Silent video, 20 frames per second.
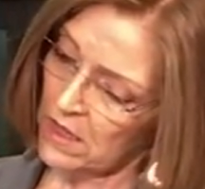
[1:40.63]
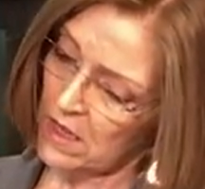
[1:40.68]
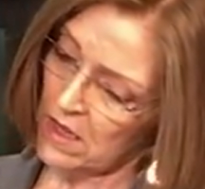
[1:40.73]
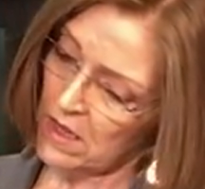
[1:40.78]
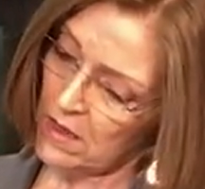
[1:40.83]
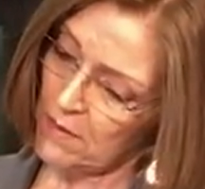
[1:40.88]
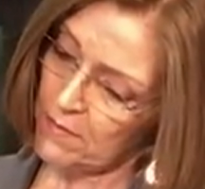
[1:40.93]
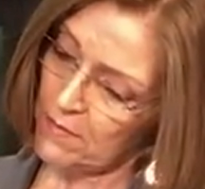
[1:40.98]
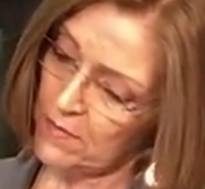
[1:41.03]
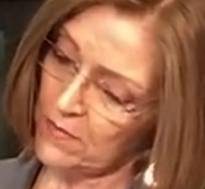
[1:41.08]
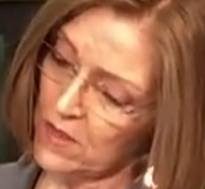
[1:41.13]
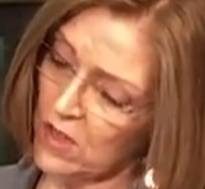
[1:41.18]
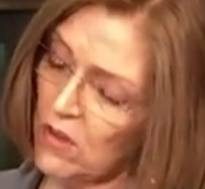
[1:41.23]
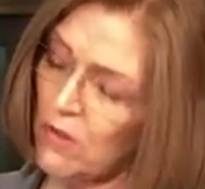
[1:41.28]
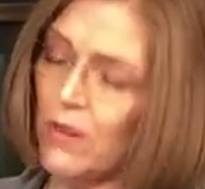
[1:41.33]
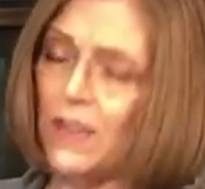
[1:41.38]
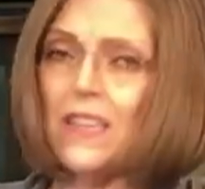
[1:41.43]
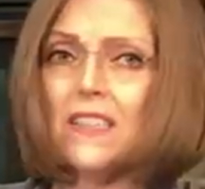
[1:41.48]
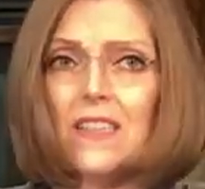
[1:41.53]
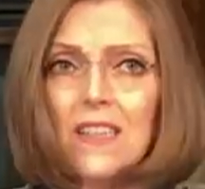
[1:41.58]
Um,
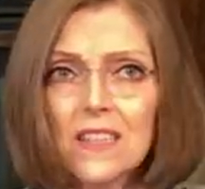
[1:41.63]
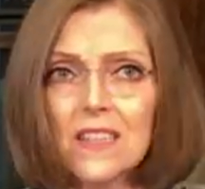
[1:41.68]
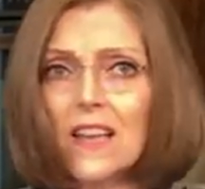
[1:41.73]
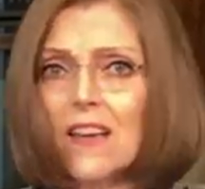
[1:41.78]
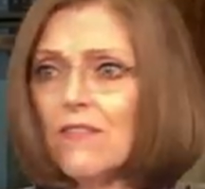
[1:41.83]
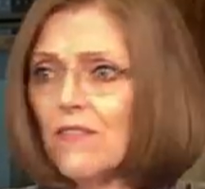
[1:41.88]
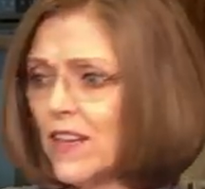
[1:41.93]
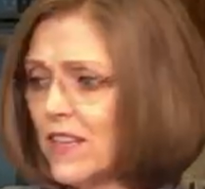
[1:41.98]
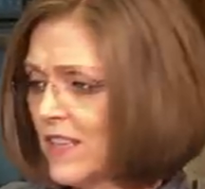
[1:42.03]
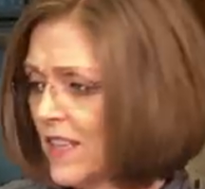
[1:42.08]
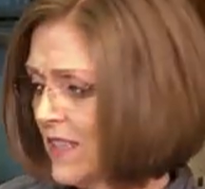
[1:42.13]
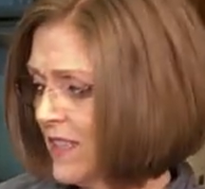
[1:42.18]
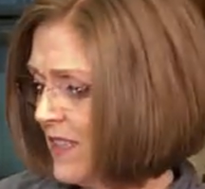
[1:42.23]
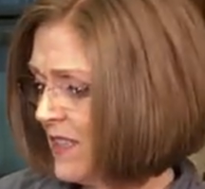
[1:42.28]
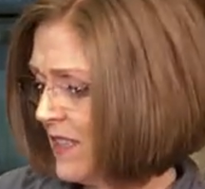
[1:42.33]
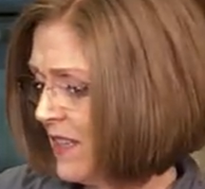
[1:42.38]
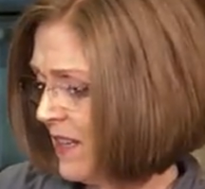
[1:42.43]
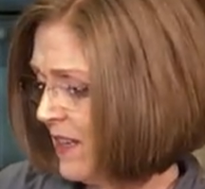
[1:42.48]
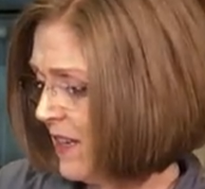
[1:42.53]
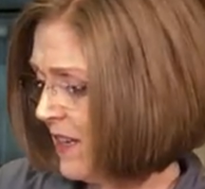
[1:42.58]
no, it does have
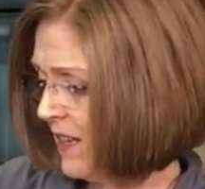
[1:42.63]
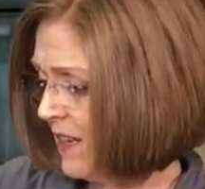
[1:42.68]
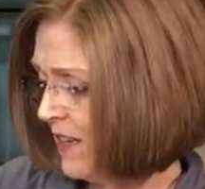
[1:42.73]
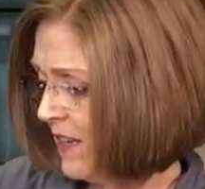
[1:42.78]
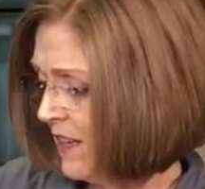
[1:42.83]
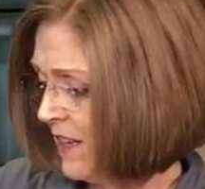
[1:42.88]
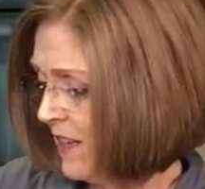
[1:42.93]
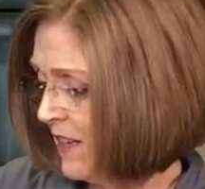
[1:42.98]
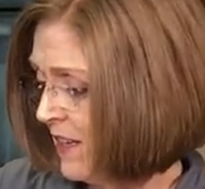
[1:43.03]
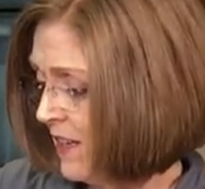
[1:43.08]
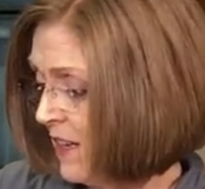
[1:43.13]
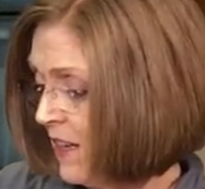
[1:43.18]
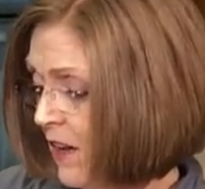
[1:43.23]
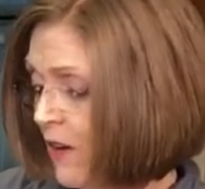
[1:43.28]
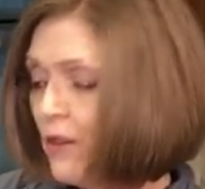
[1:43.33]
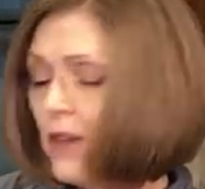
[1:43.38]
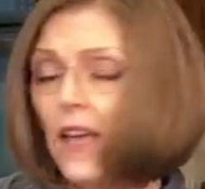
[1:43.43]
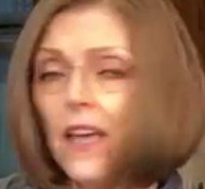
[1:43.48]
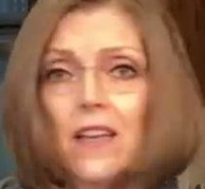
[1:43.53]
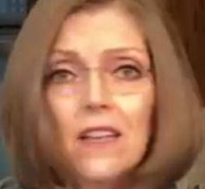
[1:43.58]
onions.
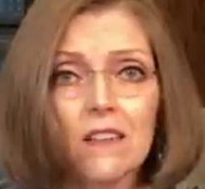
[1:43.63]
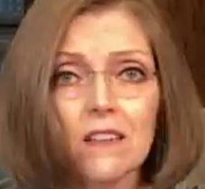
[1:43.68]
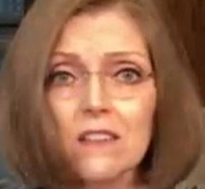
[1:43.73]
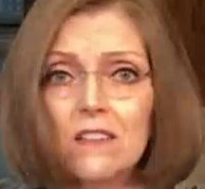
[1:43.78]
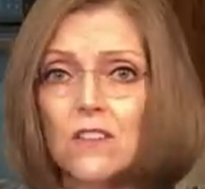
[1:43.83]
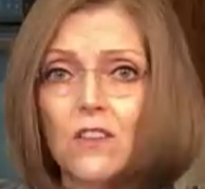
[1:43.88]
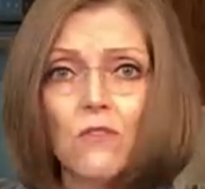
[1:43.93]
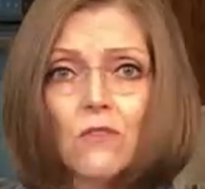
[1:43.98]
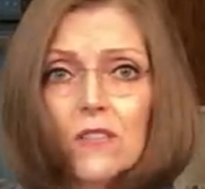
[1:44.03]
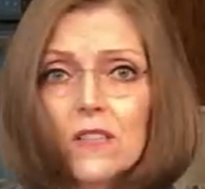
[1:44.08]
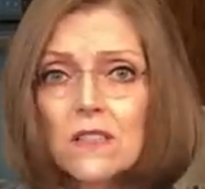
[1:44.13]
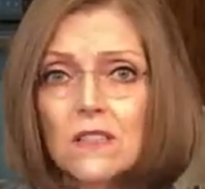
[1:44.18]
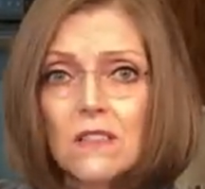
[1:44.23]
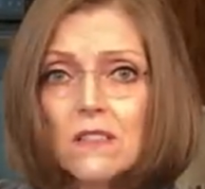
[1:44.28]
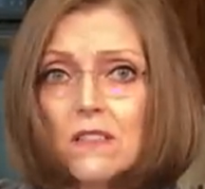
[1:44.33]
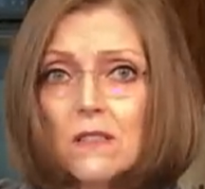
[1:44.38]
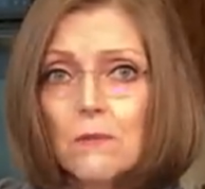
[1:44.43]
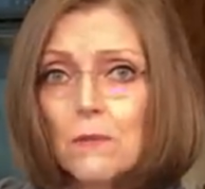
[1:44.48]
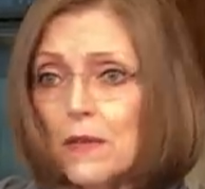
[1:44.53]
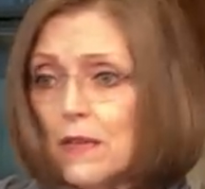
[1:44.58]
Okay, don't
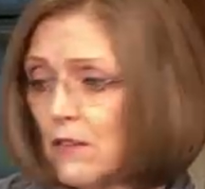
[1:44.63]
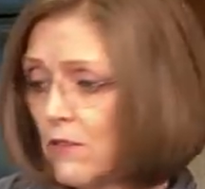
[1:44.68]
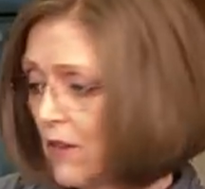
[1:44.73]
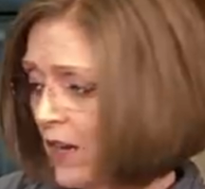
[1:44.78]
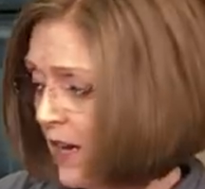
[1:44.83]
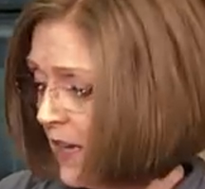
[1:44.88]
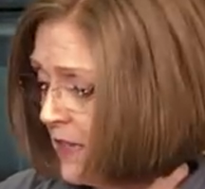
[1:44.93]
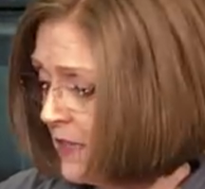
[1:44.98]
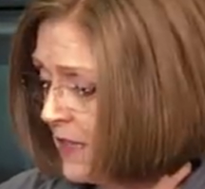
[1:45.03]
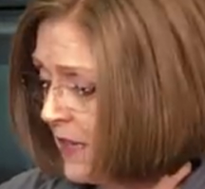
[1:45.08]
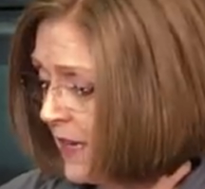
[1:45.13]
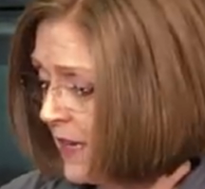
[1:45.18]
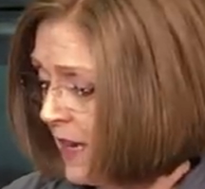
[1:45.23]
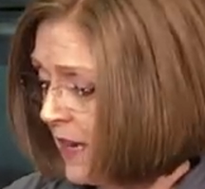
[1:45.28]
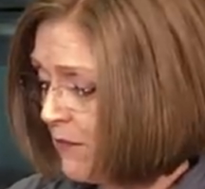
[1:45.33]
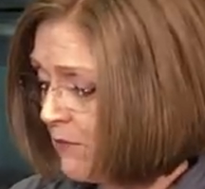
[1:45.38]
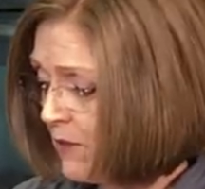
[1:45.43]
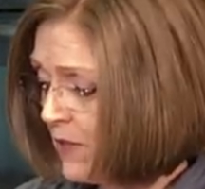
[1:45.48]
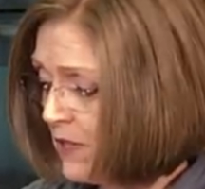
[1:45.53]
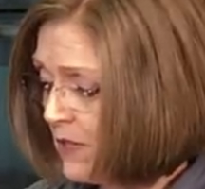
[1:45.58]
listen to me, you guys. I
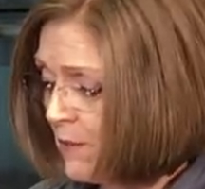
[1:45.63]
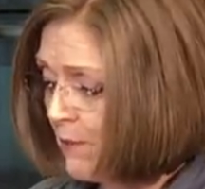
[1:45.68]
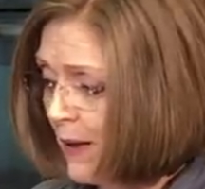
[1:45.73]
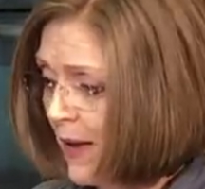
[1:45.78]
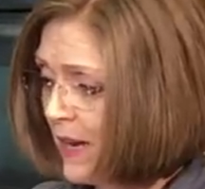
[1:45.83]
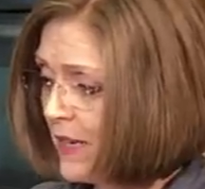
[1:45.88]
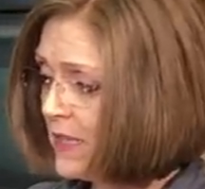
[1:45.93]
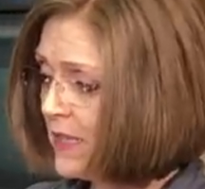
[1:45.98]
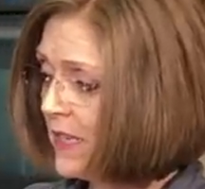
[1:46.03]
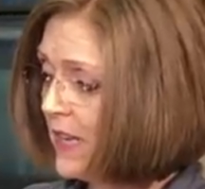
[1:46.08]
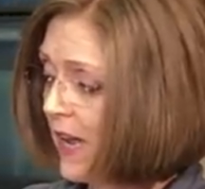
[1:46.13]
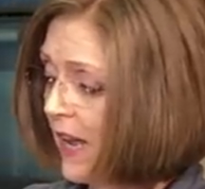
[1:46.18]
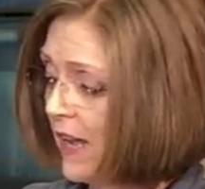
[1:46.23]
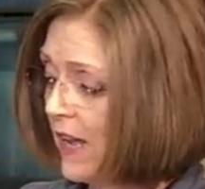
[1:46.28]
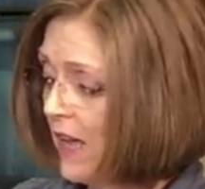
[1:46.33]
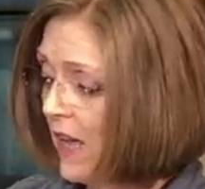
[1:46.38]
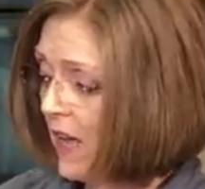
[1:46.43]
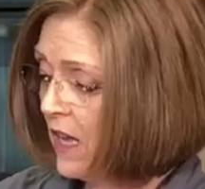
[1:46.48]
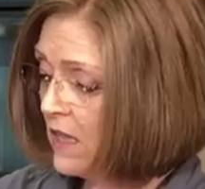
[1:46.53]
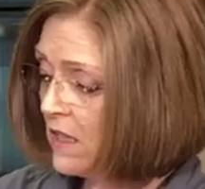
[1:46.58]
can't read the bag today.
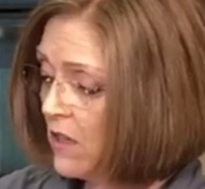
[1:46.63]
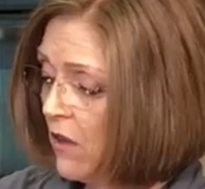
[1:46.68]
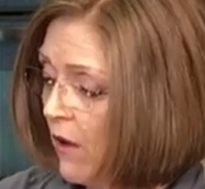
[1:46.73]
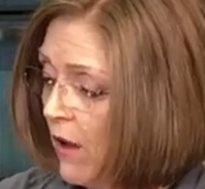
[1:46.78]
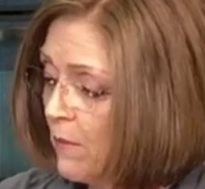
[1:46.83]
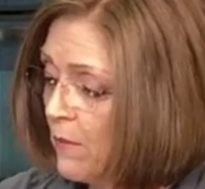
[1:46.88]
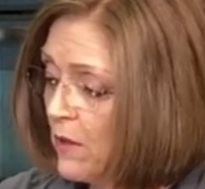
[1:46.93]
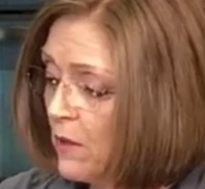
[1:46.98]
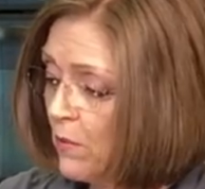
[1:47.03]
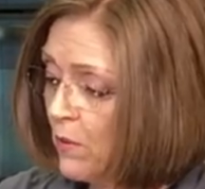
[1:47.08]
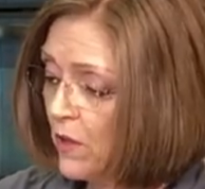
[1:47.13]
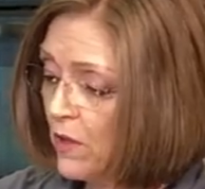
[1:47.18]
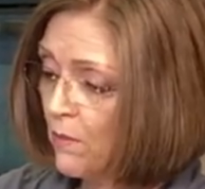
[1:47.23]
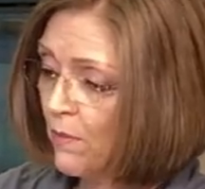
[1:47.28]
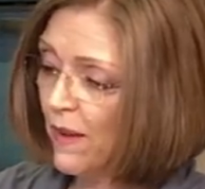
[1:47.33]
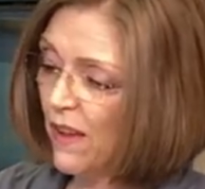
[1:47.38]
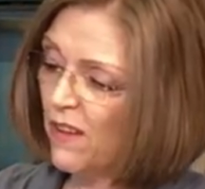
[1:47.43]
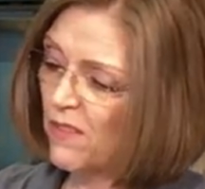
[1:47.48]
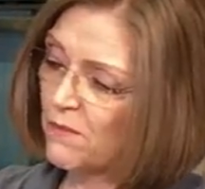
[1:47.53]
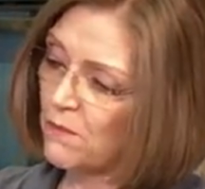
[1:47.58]
So I'm going to put
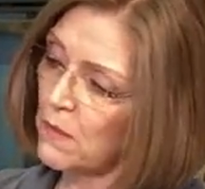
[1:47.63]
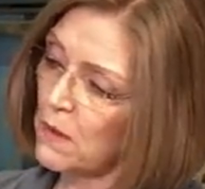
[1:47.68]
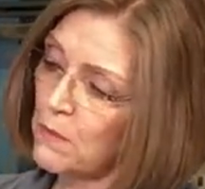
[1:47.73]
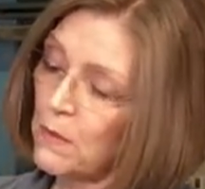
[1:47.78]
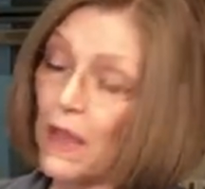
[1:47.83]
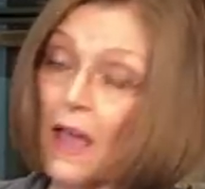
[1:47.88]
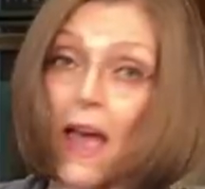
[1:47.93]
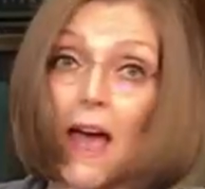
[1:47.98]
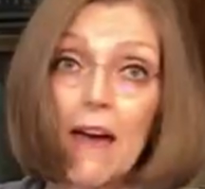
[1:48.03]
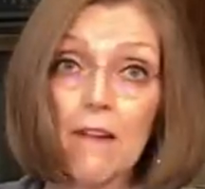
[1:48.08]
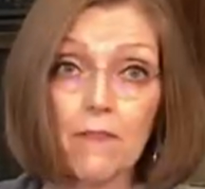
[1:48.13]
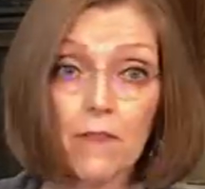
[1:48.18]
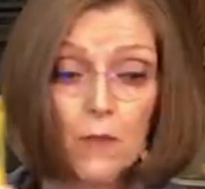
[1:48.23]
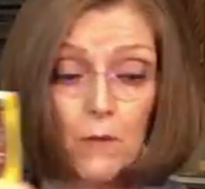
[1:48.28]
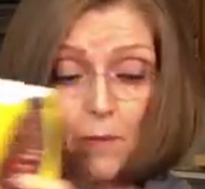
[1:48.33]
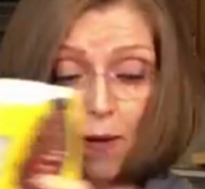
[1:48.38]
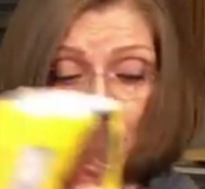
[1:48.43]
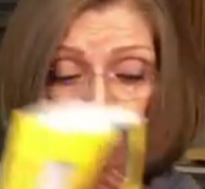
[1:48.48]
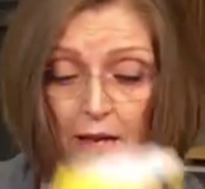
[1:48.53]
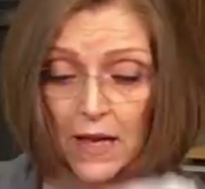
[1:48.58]
about maybe half
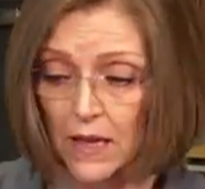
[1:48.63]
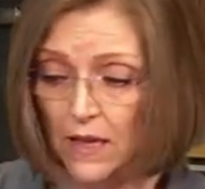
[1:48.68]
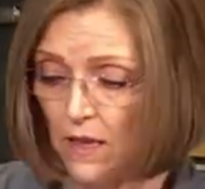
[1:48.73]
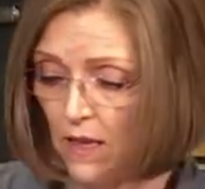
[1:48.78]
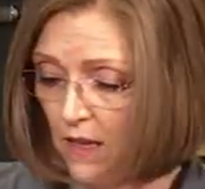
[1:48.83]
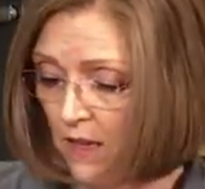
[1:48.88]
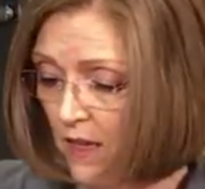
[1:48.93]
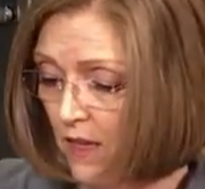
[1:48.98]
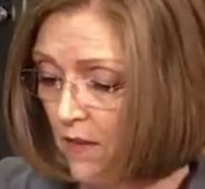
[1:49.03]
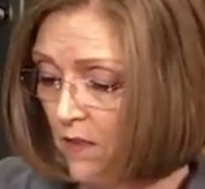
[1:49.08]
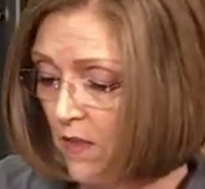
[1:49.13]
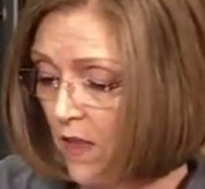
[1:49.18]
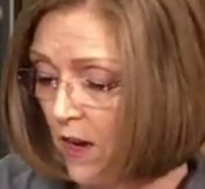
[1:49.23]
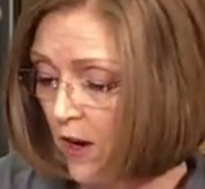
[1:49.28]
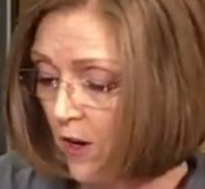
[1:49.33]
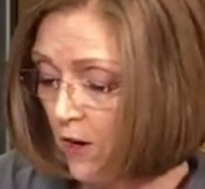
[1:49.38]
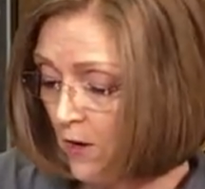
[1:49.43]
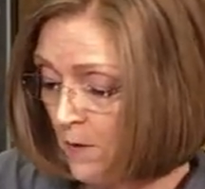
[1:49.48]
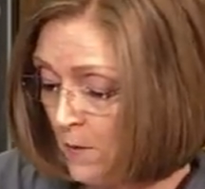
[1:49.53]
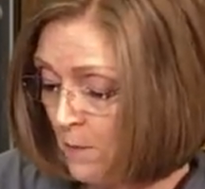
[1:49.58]
the bag in
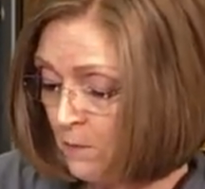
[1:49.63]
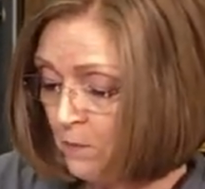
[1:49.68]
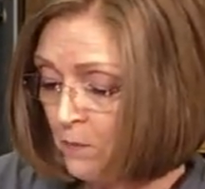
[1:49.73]
there